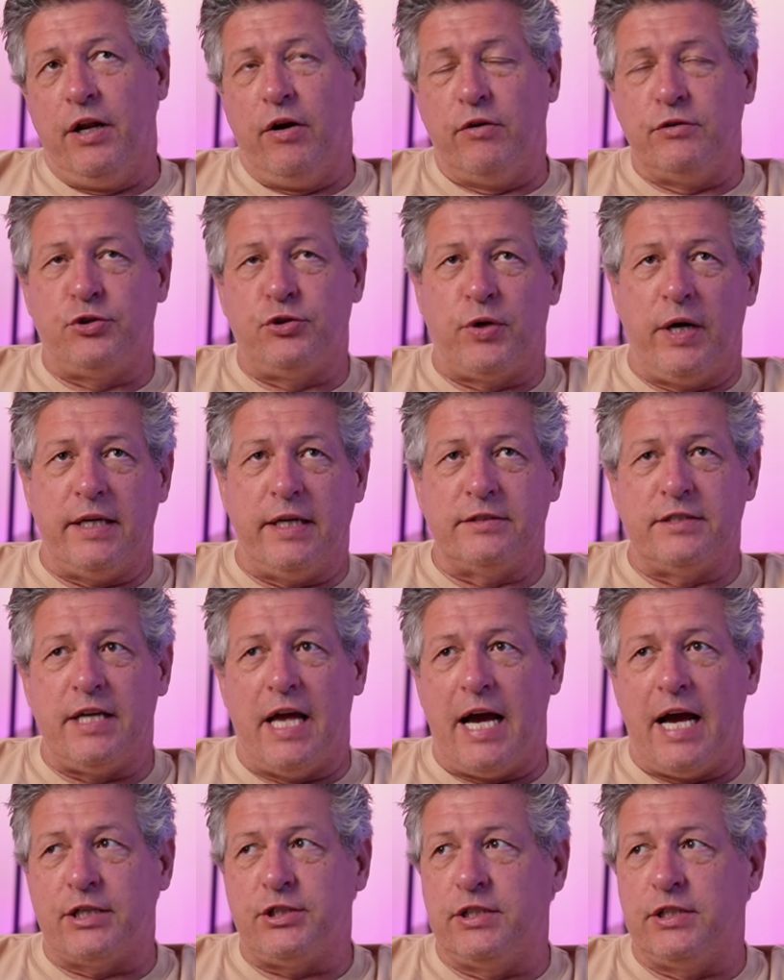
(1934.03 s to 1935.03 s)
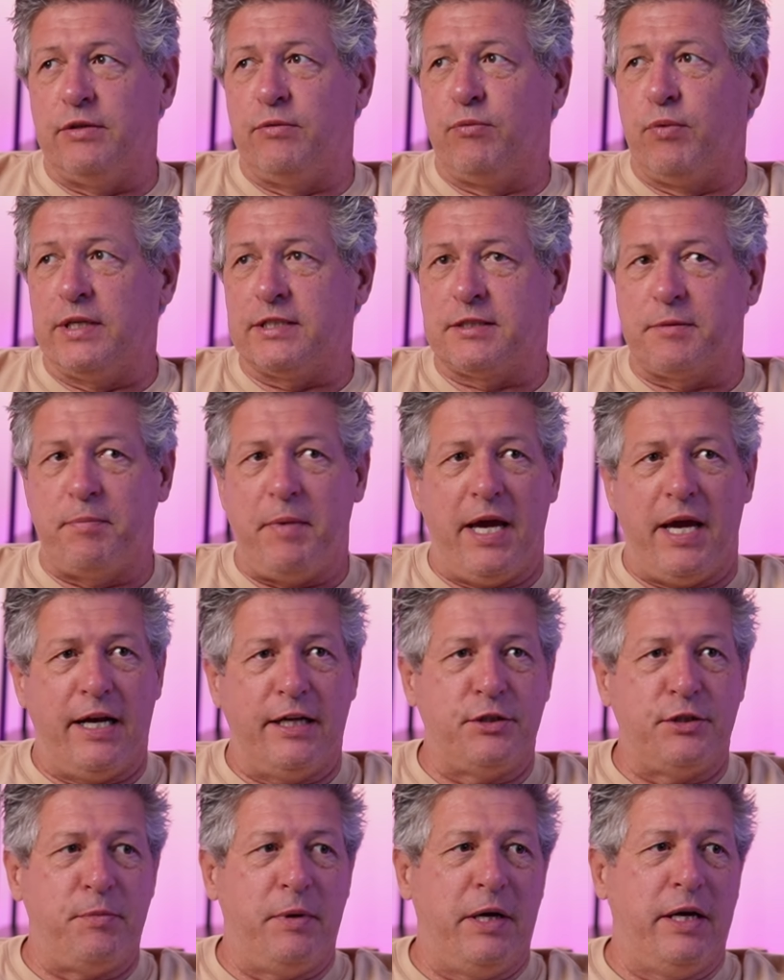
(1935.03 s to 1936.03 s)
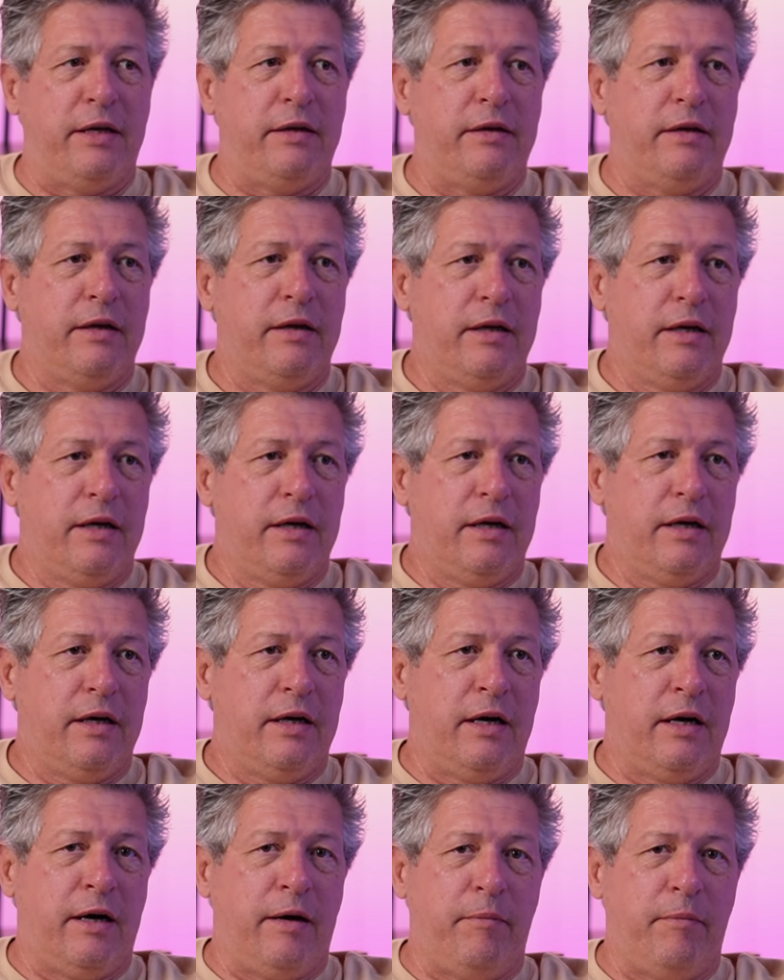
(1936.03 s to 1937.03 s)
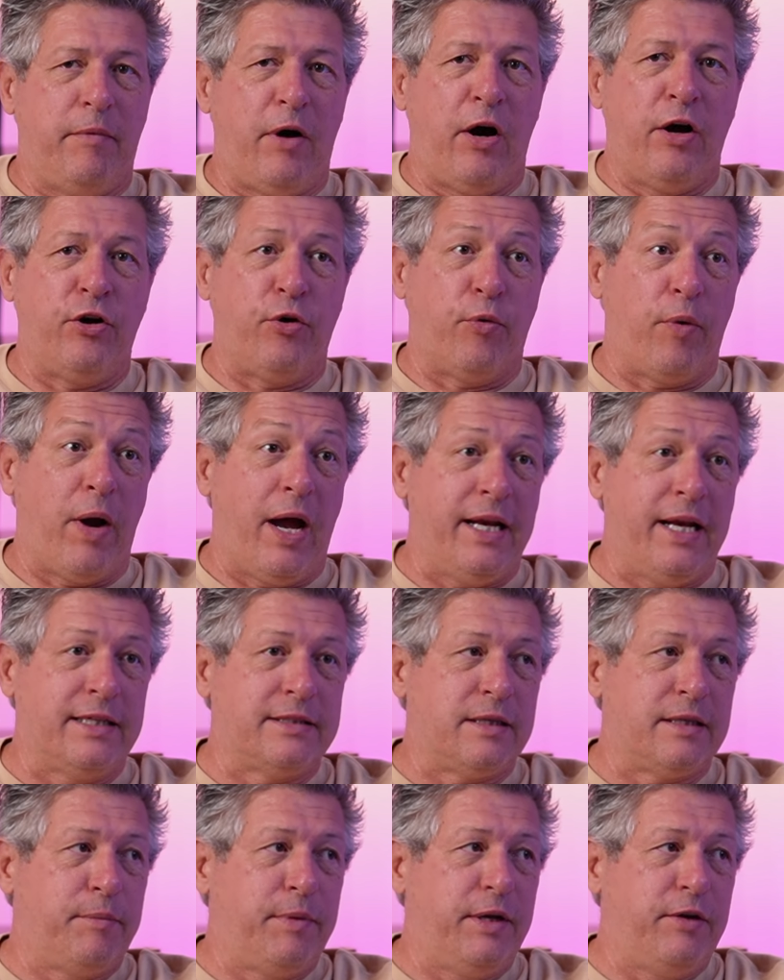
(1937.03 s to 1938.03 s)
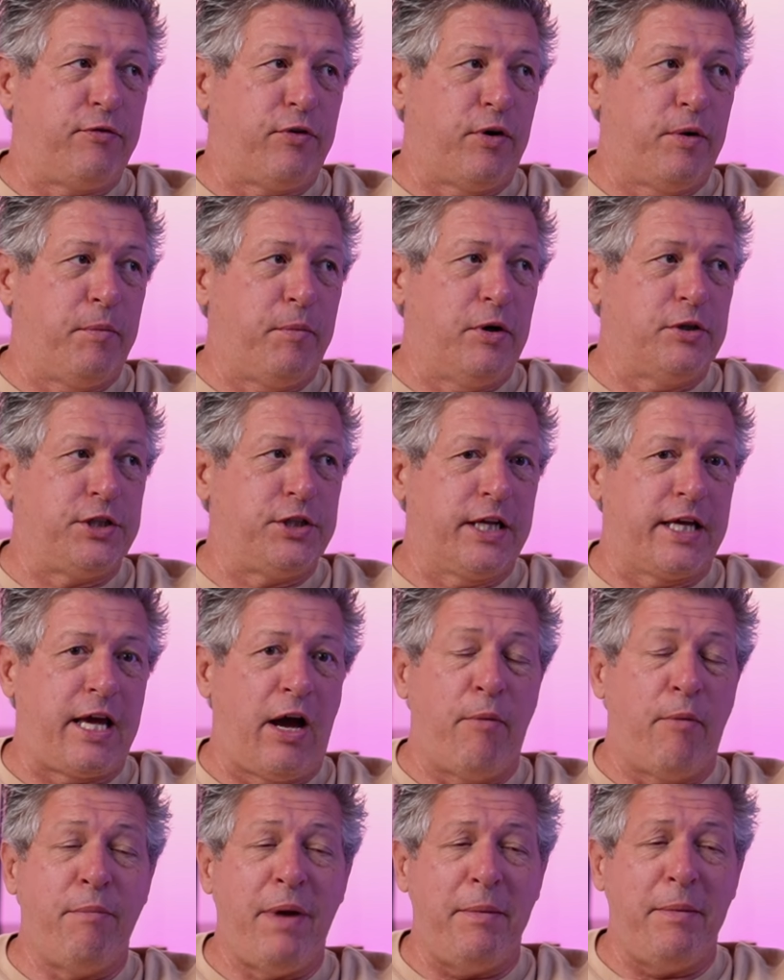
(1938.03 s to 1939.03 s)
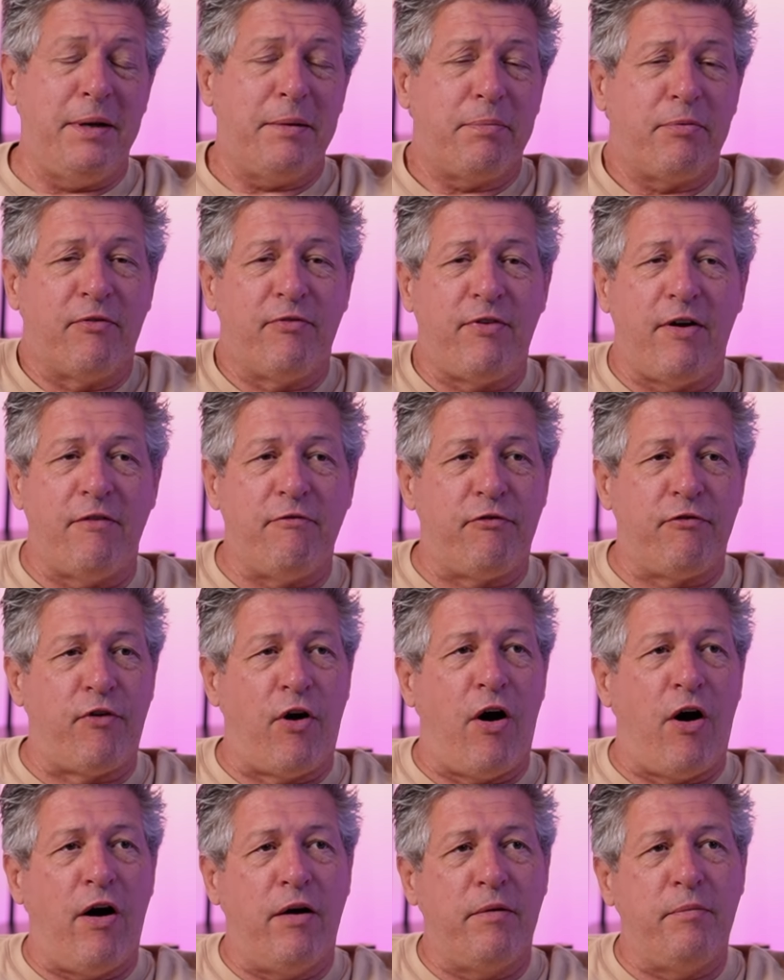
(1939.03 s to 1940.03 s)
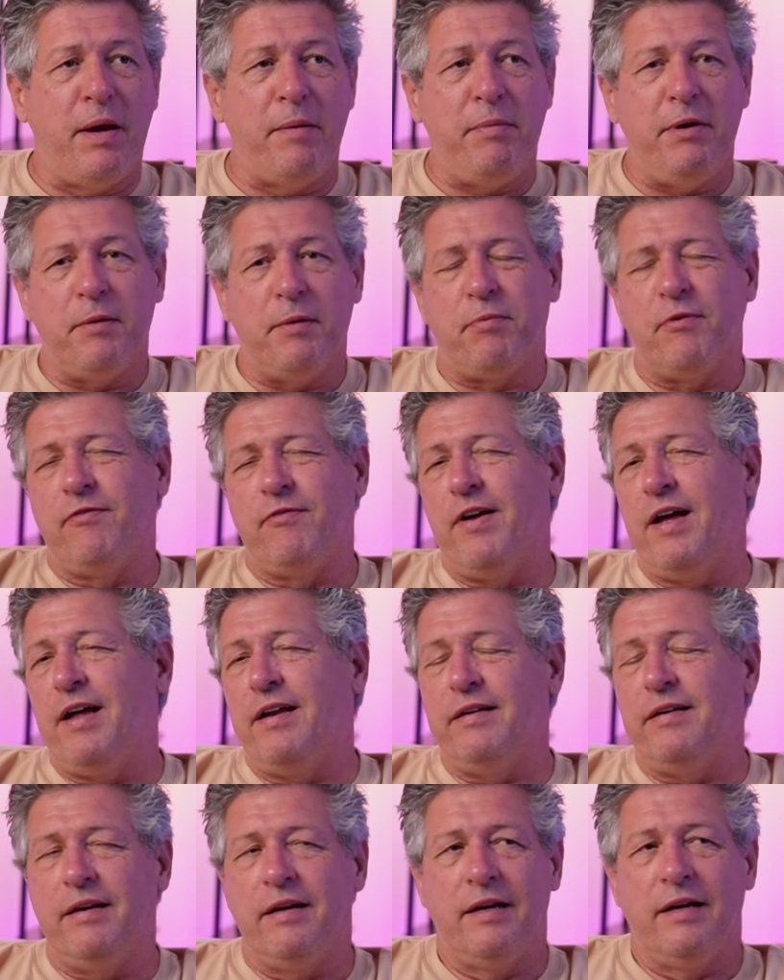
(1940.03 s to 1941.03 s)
transaction risk management, underwriting somebody for a merchant account, maybe to prevent fraud, maybe to prevent